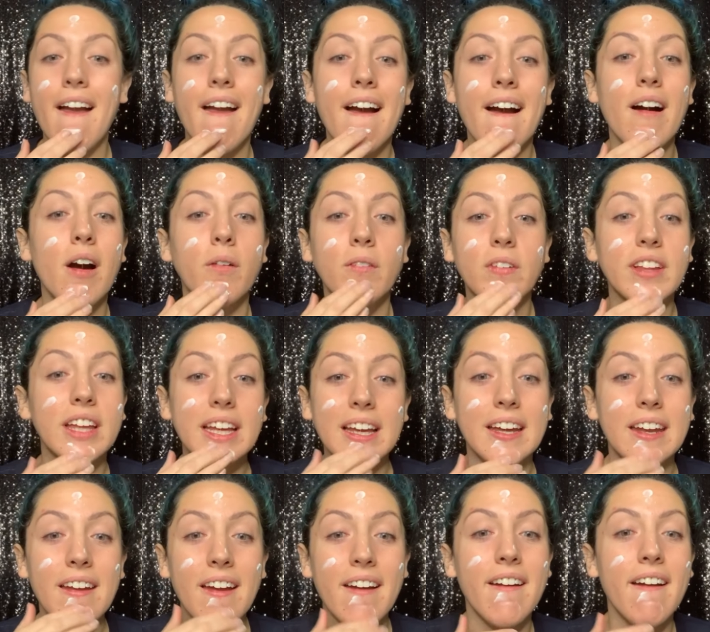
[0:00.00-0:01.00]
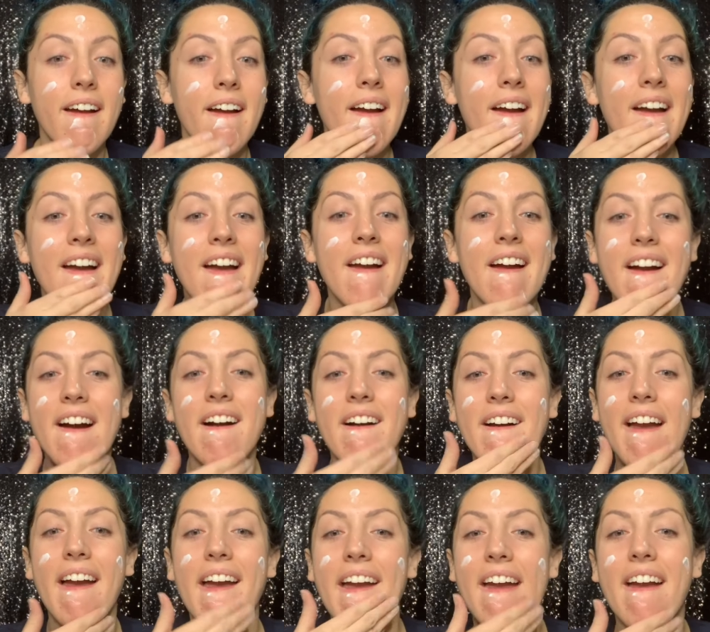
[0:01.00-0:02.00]
Hopefully good.
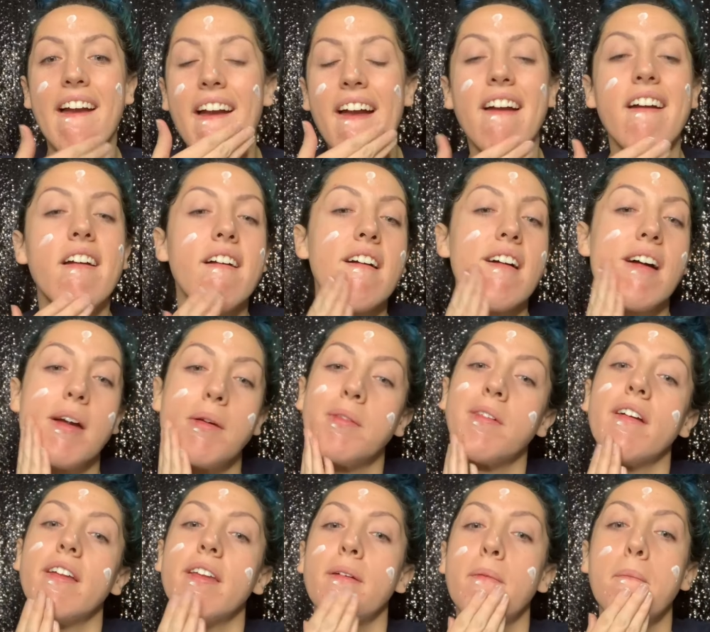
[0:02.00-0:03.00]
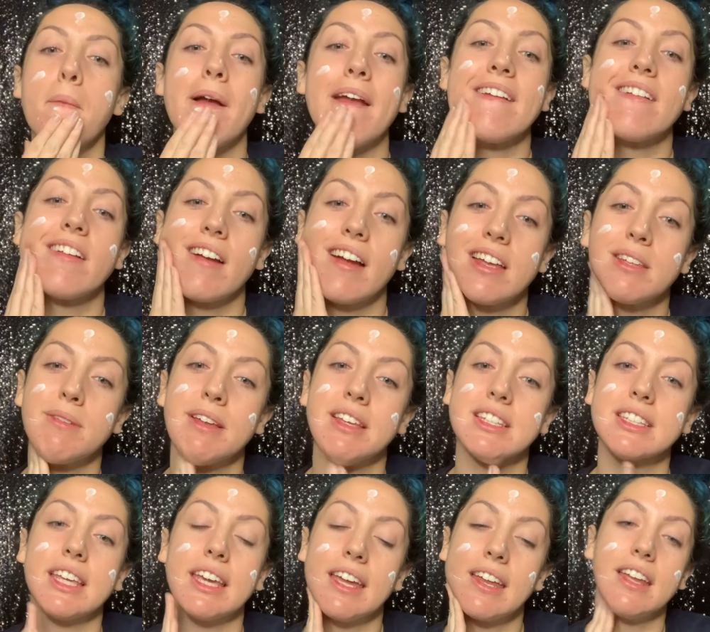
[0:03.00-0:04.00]
Okay, I'm going to moisturize my
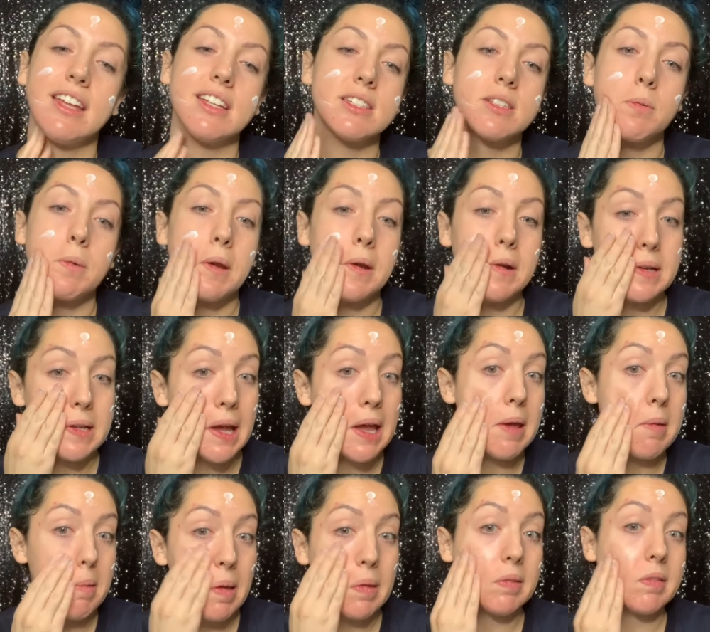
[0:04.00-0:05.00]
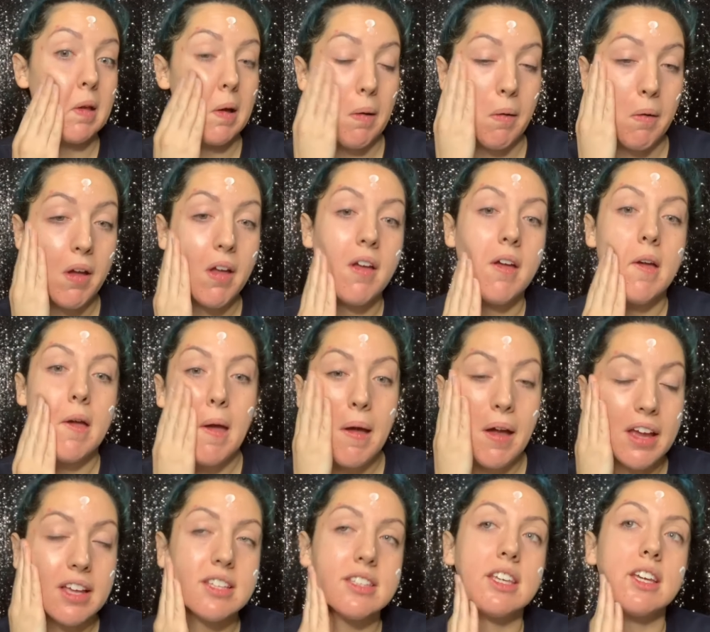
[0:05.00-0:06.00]
skin. It's the winter time, and so
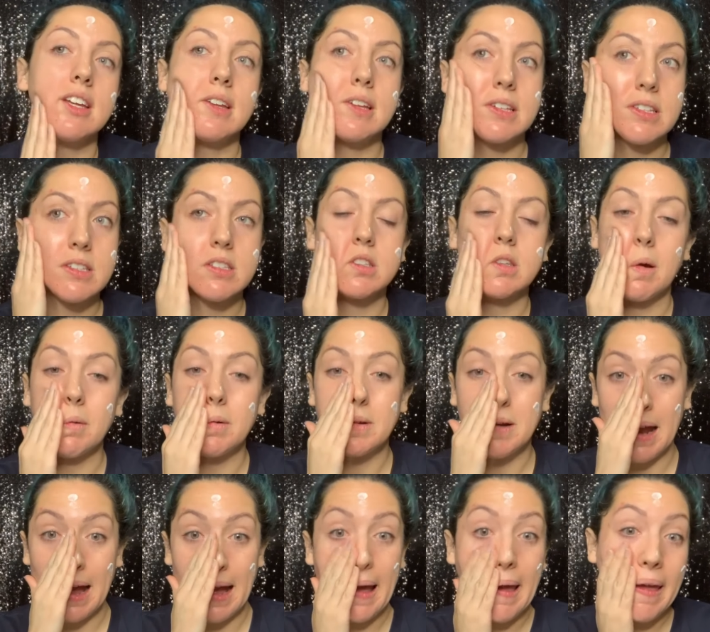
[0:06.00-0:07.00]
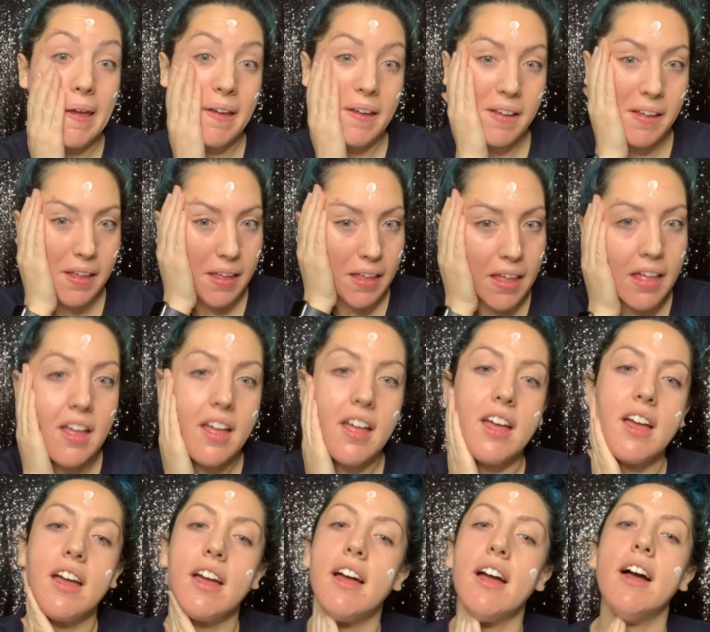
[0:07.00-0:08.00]
my skin is so dry.
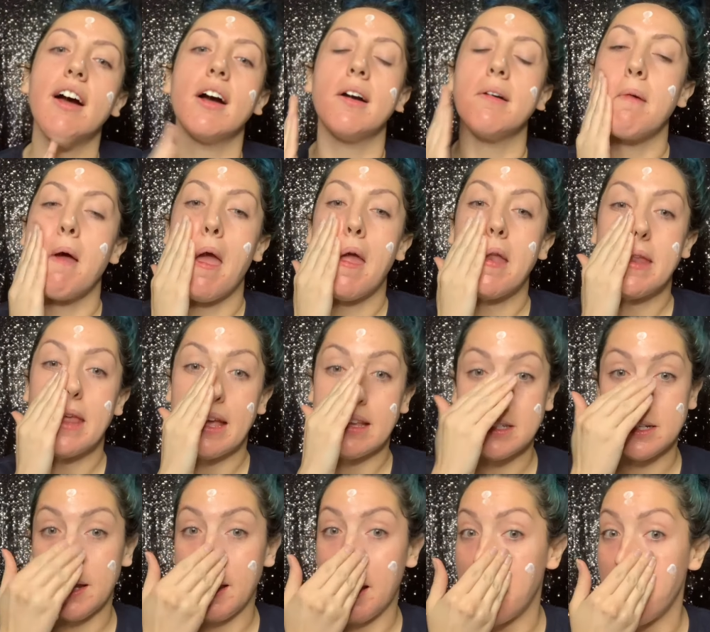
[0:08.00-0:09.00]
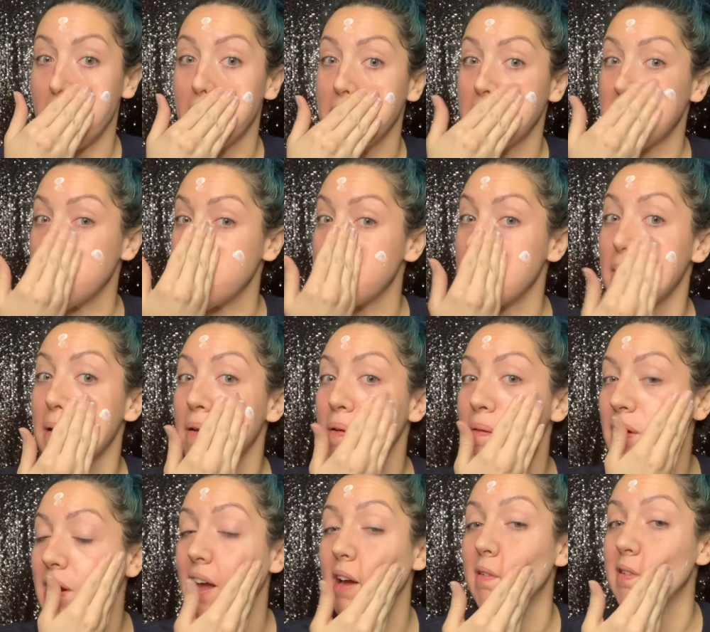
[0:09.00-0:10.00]
And yesterday I noticed
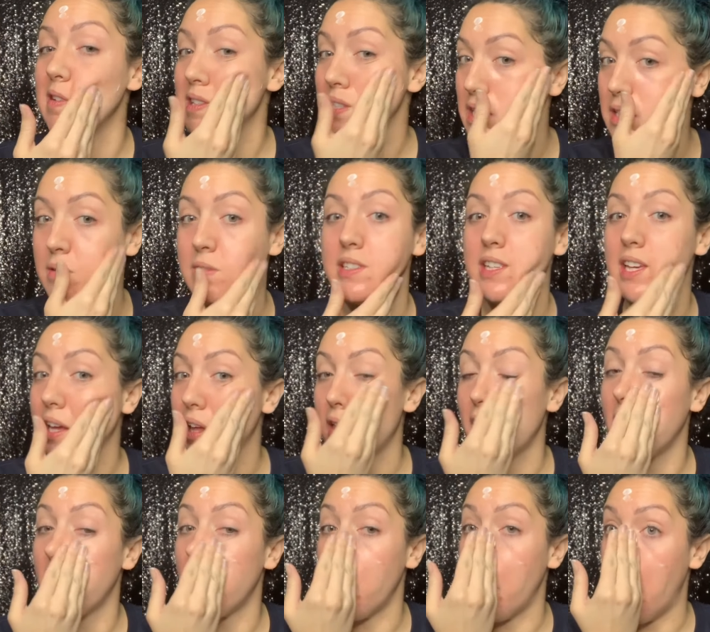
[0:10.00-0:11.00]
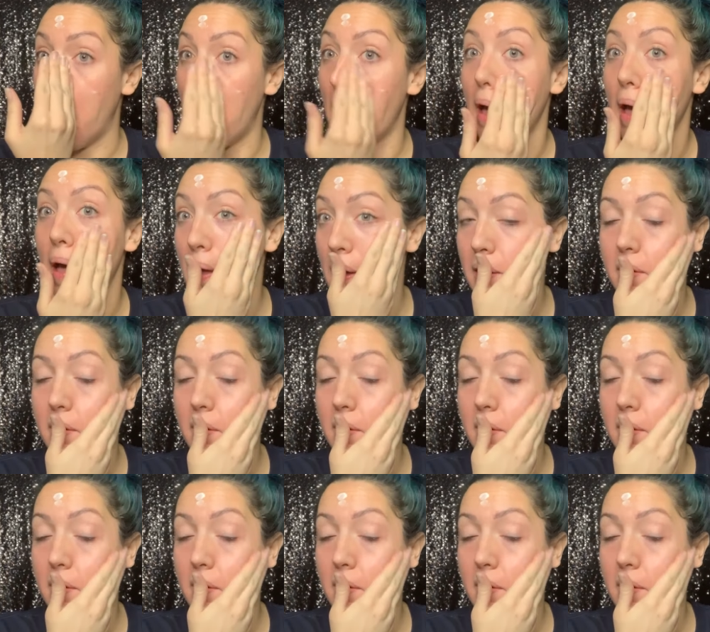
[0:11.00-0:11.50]
when I was using the